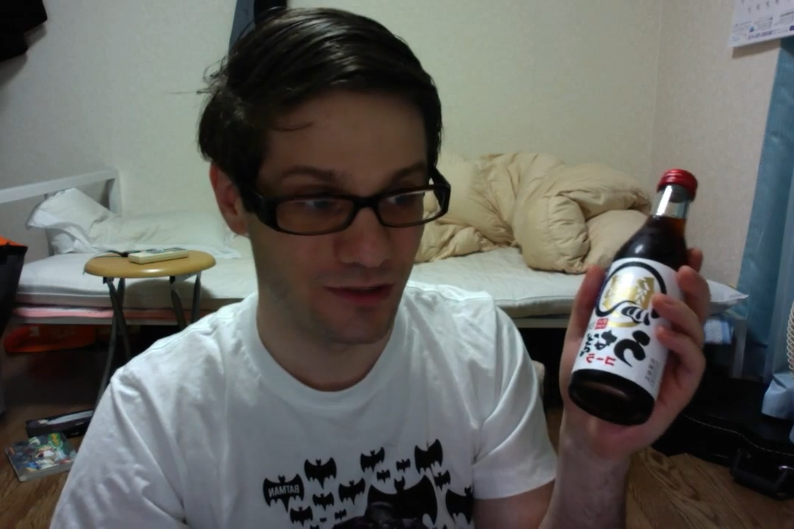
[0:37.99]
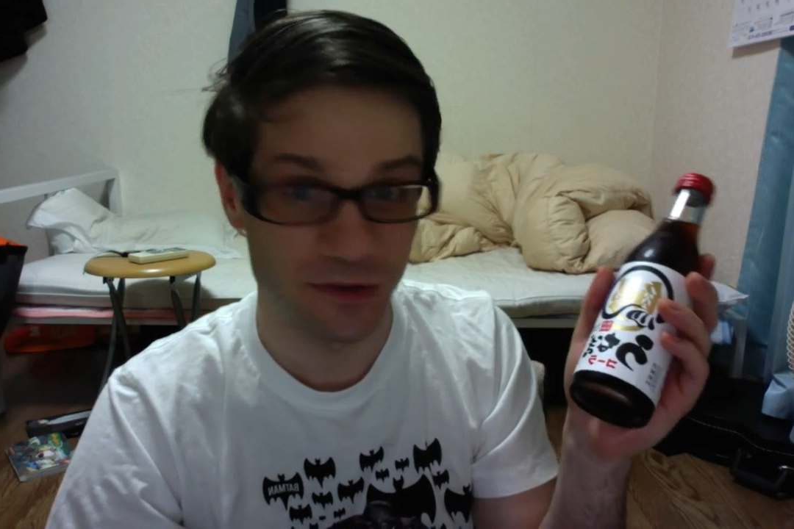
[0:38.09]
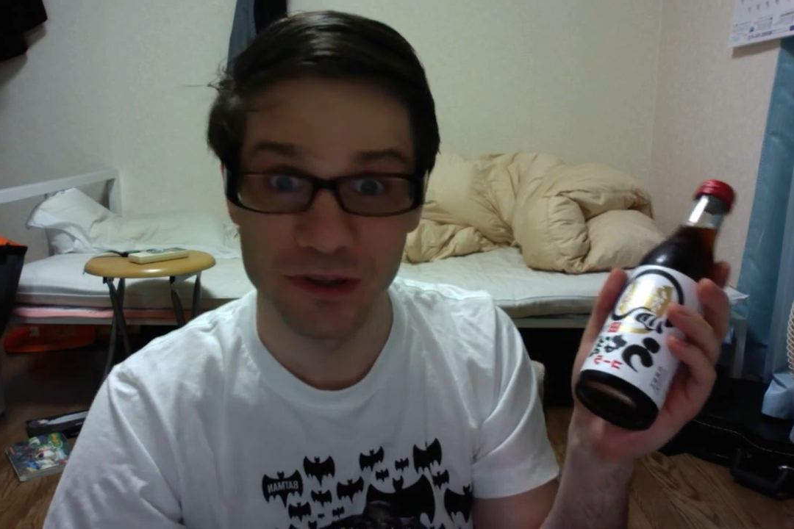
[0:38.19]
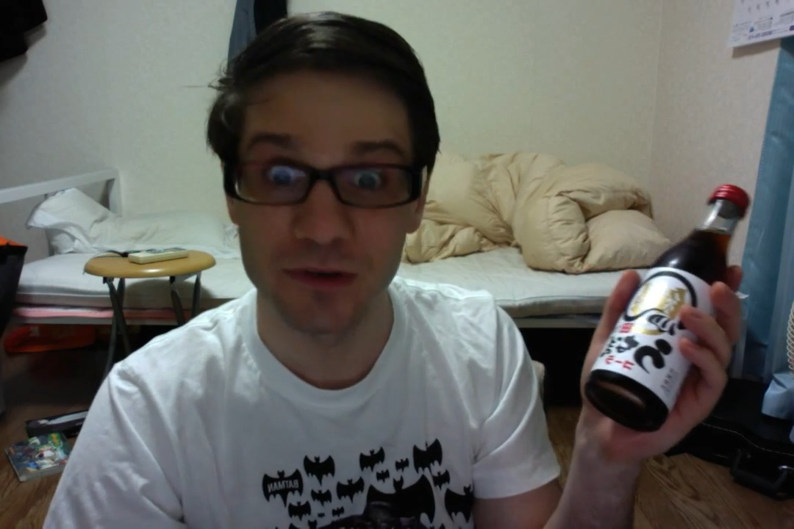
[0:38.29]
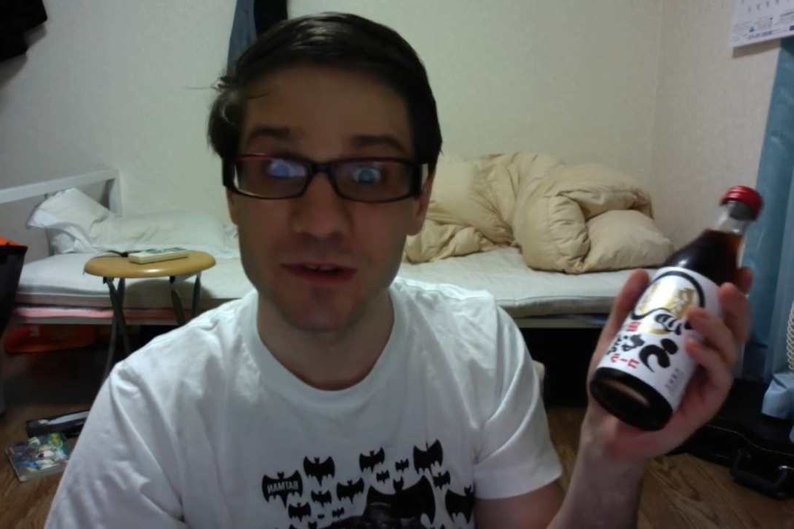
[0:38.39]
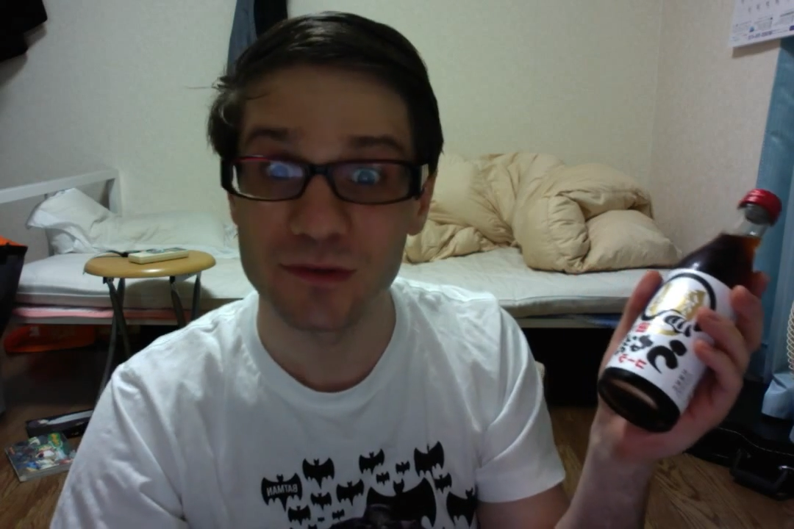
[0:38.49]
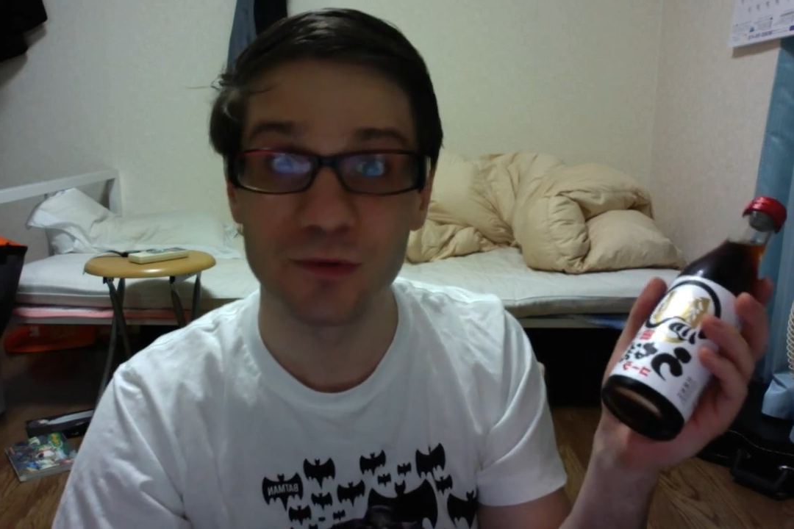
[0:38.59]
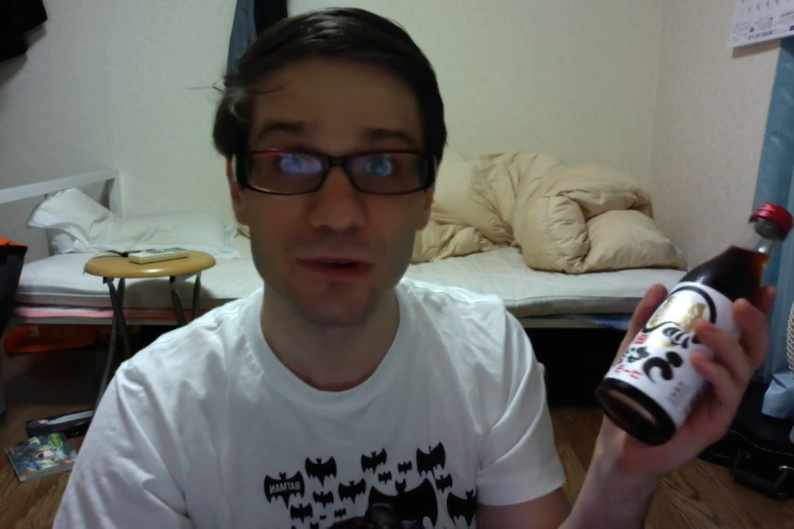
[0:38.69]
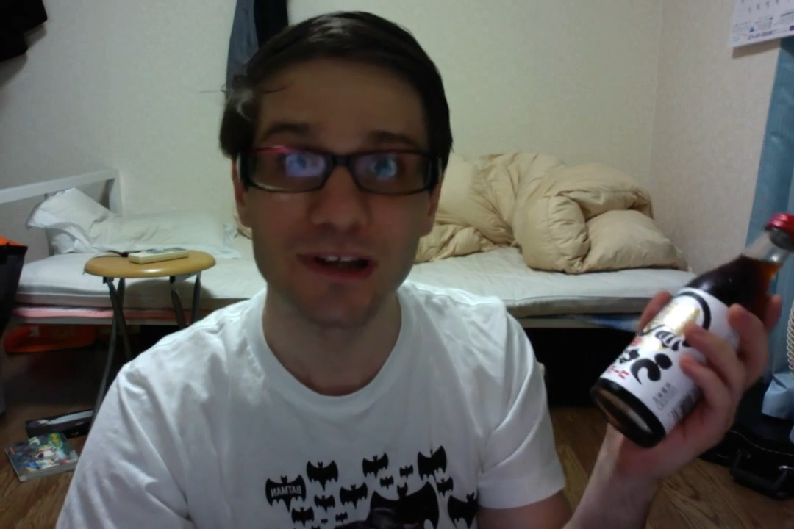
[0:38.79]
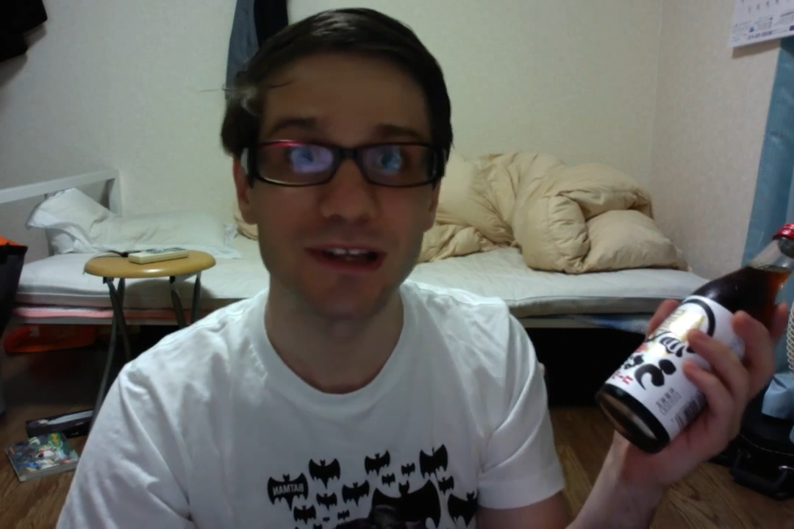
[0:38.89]
So either it's
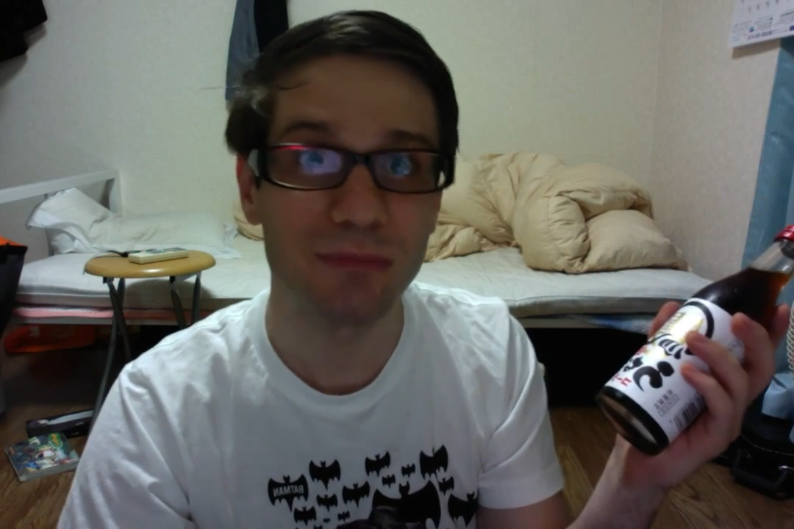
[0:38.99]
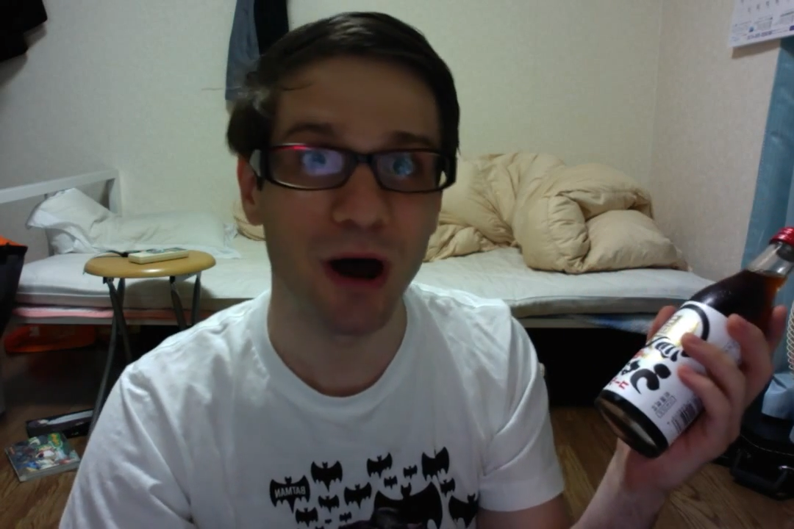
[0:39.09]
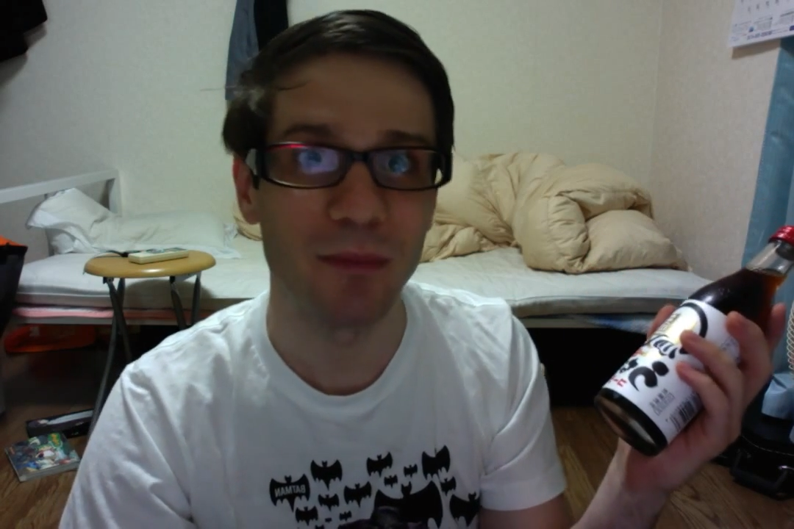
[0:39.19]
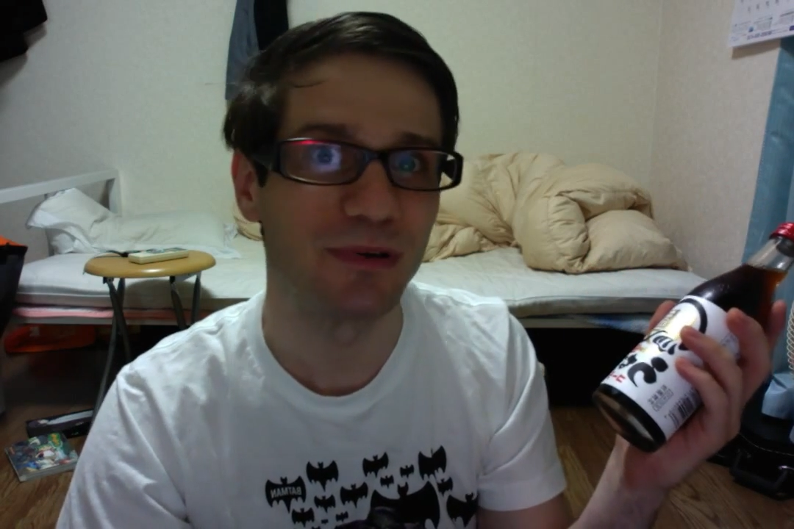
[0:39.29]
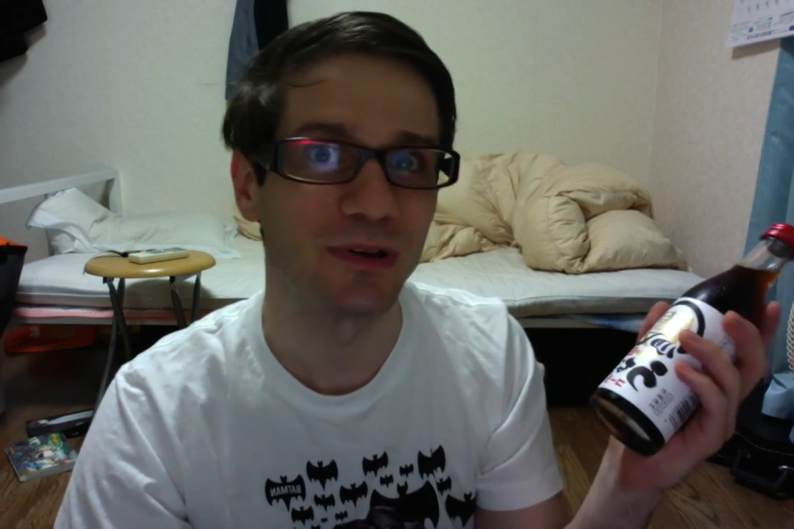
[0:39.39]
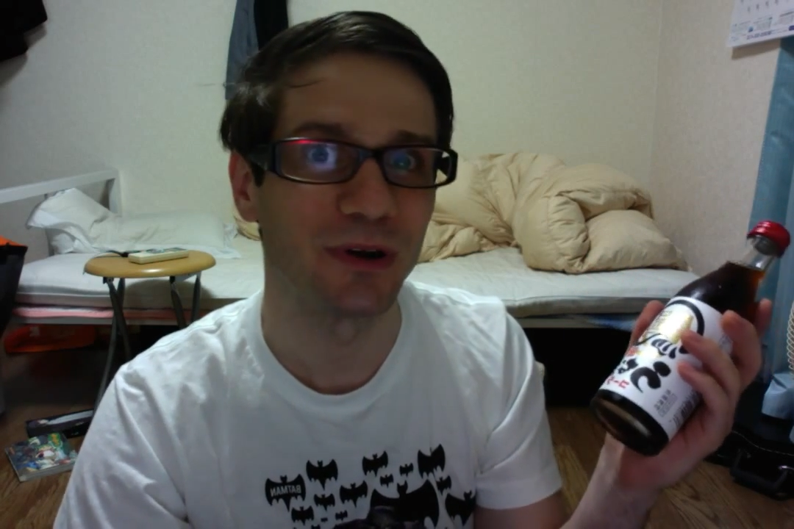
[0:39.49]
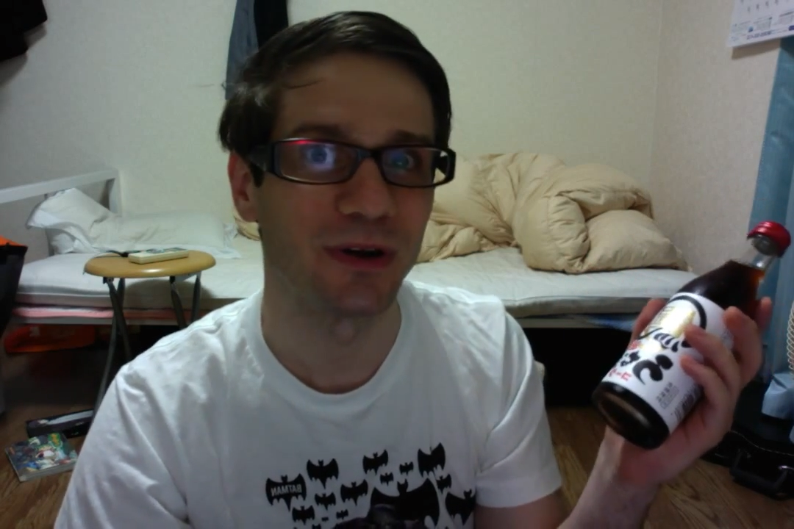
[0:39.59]
really popular